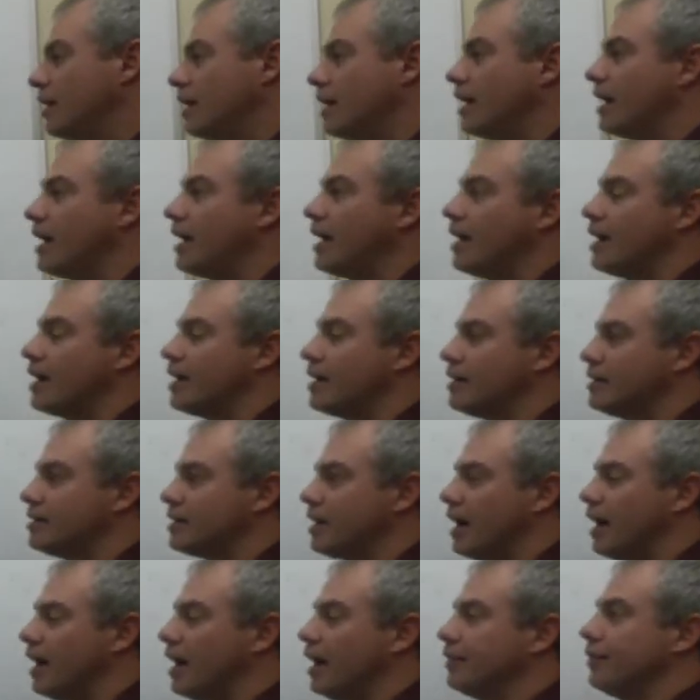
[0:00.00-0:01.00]
And
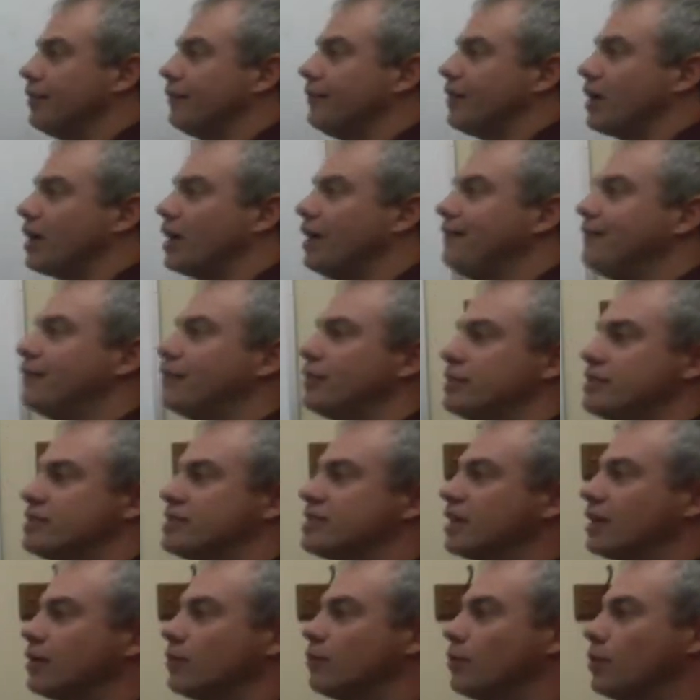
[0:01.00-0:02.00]
the very first
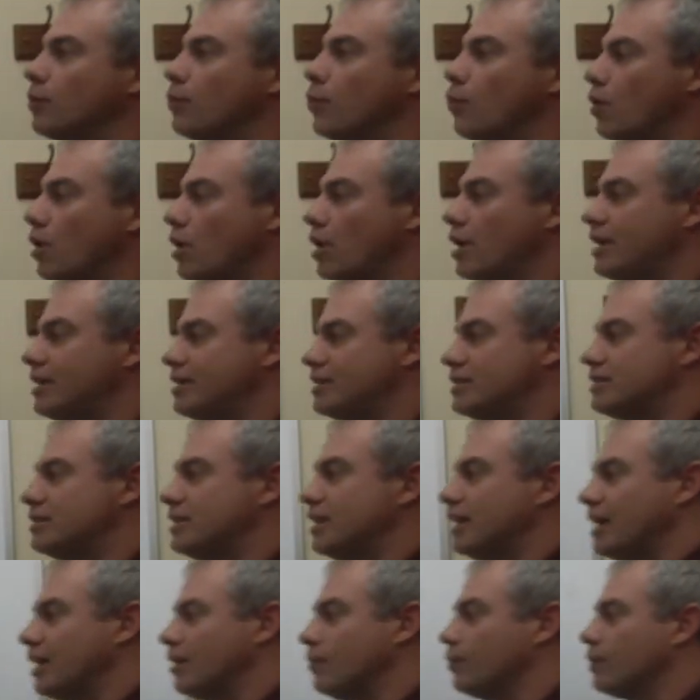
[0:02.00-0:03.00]
thing we want
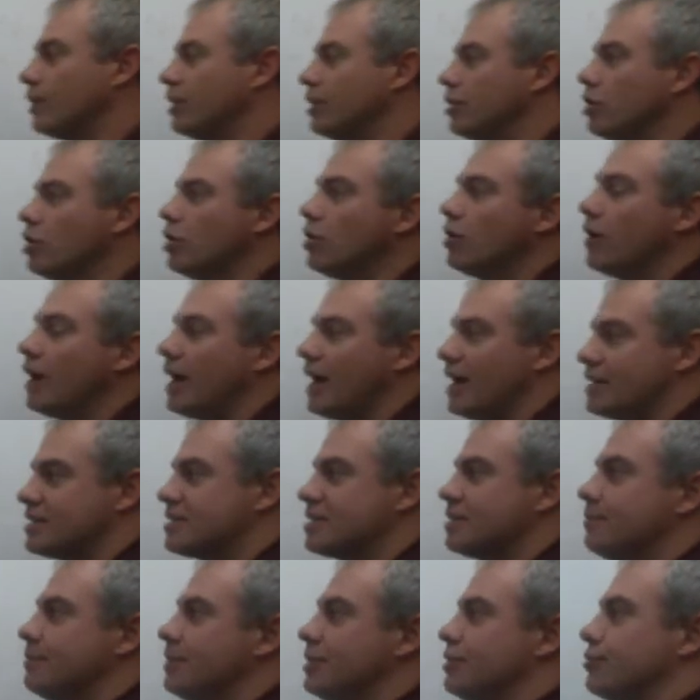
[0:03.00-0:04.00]
and we know has
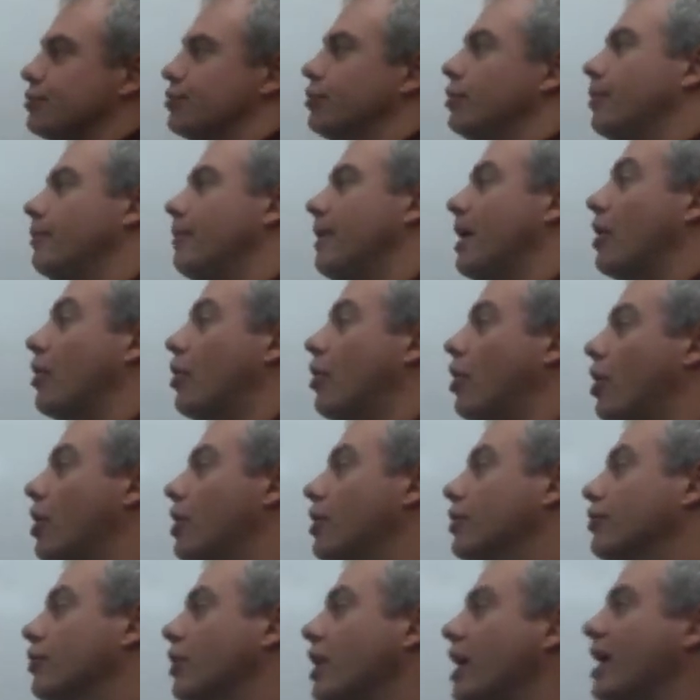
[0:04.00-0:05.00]
to be true about our
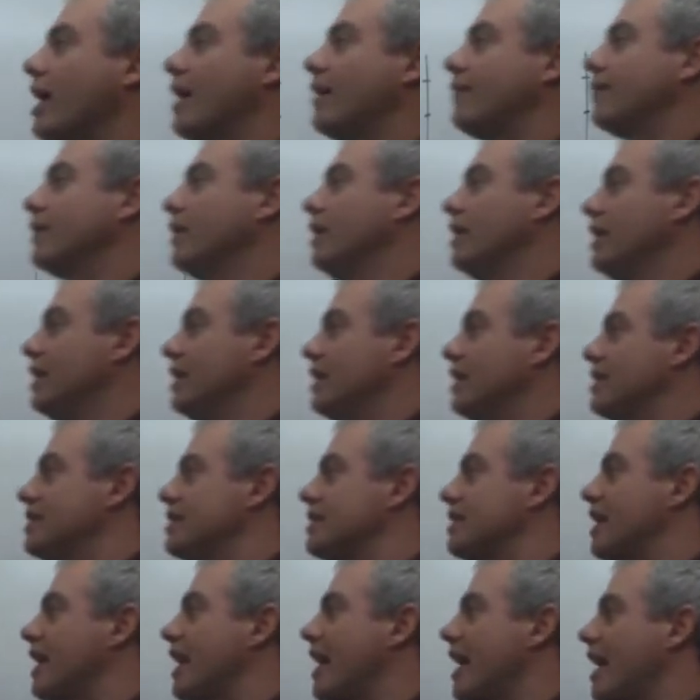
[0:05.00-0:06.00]
graph
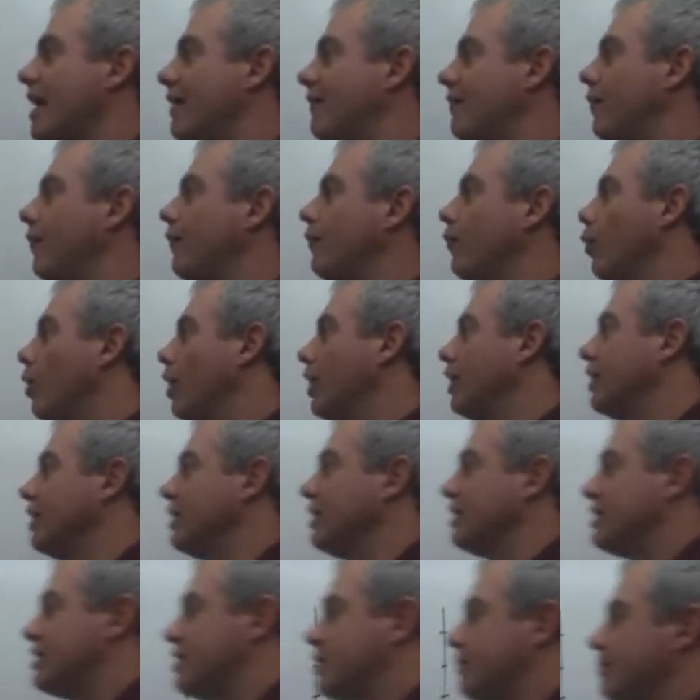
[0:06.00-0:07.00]
is that f of 1
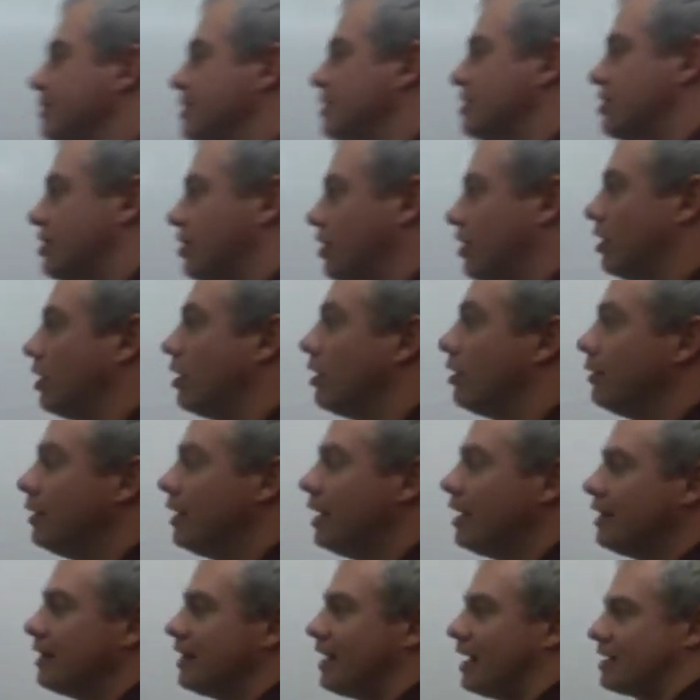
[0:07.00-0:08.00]
needs to be 0.
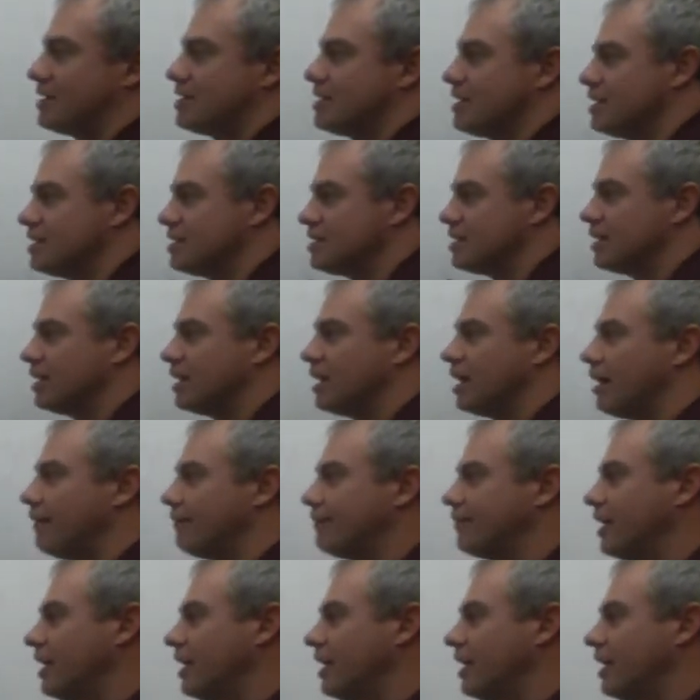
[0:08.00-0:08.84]
That's easy enough.